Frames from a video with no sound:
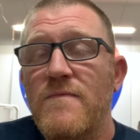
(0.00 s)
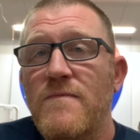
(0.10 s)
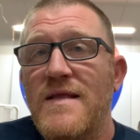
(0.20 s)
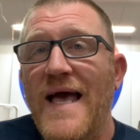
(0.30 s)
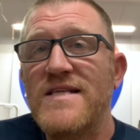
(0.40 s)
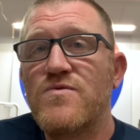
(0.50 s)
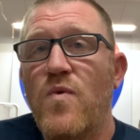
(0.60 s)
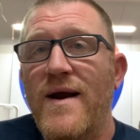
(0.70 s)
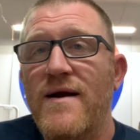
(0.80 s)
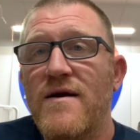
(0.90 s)
That's
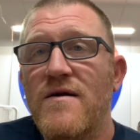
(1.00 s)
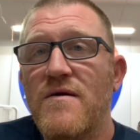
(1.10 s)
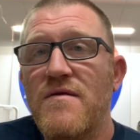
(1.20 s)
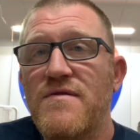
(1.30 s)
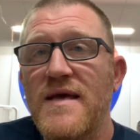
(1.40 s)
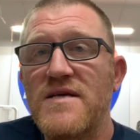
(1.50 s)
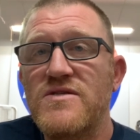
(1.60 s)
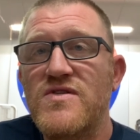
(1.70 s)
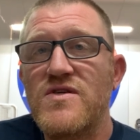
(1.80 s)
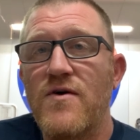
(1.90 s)
where things
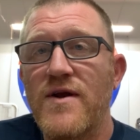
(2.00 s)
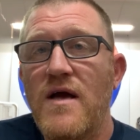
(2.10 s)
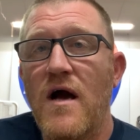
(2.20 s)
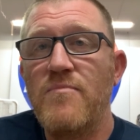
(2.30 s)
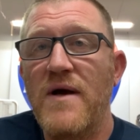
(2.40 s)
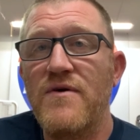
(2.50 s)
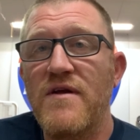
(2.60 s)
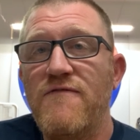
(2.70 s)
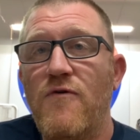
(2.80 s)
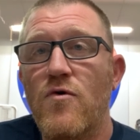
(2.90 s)
started compounding
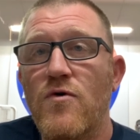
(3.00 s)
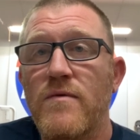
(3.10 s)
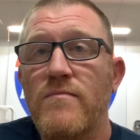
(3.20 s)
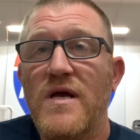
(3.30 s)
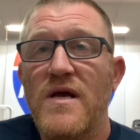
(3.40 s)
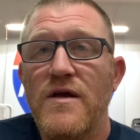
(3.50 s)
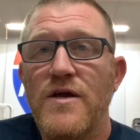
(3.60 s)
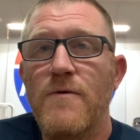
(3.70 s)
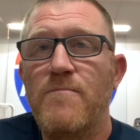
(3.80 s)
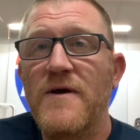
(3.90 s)
for
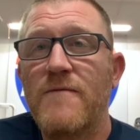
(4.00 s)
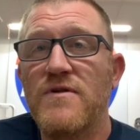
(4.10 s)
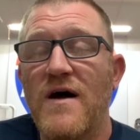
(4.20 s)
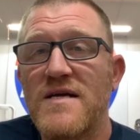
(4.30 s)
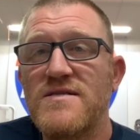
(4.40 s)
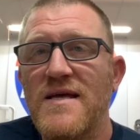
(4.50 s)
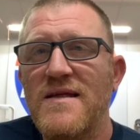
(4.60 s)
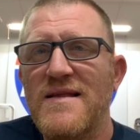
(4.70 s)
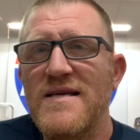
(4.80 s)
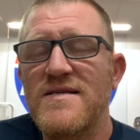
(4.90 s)
your big blocks.
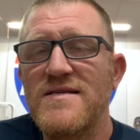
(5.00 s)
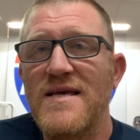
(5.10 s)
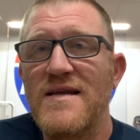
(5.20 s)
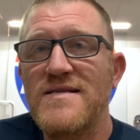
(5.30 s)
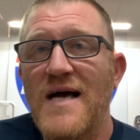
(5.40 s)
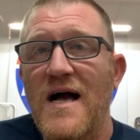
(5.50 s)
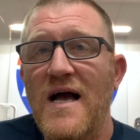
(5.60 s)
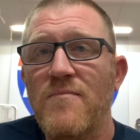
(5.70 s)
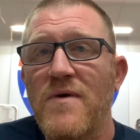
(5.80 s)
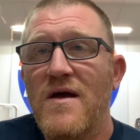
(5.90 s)
This is in a
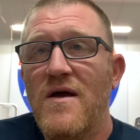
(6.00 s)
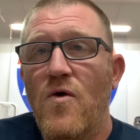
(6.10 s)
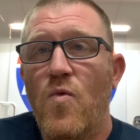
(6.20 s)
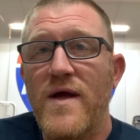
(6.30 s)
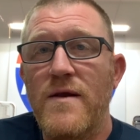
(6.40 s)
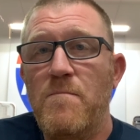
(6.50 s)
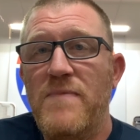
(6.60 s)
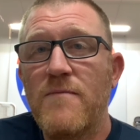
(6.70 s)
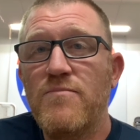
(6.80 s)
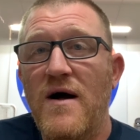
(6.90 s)
time when
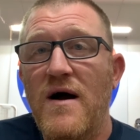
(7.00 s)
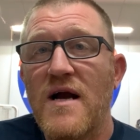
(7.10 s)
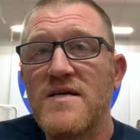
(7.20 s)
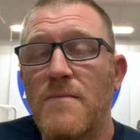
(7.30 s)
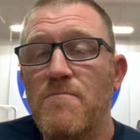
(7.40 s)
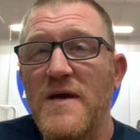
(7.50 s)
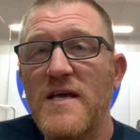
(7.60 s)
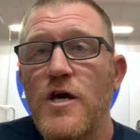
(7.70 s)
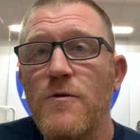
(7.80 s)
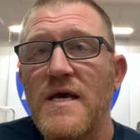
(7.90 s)
big blocks and big
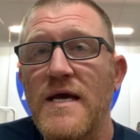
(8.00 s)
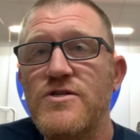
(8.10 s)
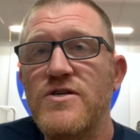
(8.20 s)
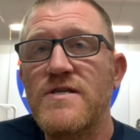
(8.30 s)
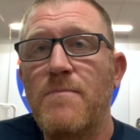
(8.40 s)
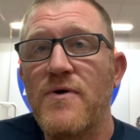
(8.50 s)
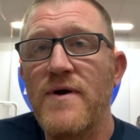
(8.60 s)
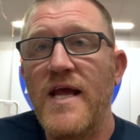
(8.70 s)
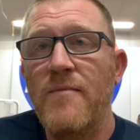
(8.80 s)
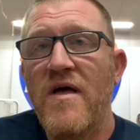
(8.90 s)
cubic inches
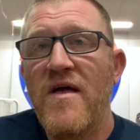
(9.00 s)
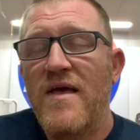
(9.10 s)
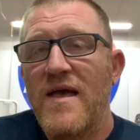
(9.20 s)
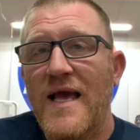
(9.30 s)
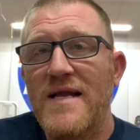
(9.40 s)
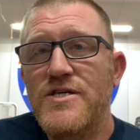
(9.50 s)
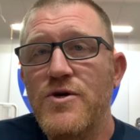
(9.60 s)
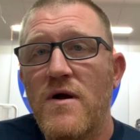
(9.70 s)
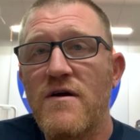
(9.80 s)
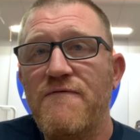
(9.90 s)
supreme, and
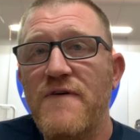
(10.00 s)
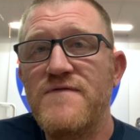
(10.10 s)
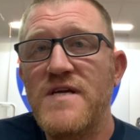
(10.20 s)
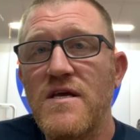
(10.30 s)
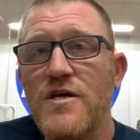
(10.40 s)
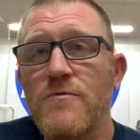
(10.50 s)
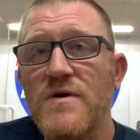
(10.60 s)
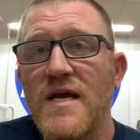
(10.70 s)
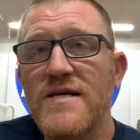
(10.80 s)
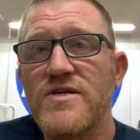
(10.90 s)
215
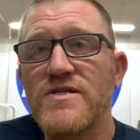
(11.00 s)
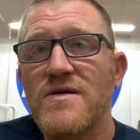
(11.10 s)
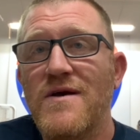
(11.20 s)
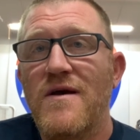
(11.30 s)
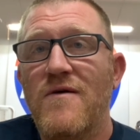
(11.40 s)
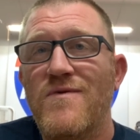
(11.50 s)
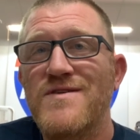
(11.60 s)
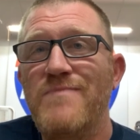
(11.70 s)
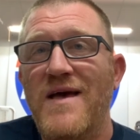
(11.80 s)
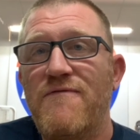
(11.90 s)
cubic inches
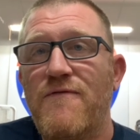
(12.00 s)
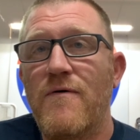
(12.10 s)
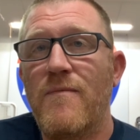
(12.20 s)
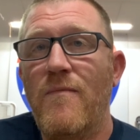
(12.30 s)
was meant for,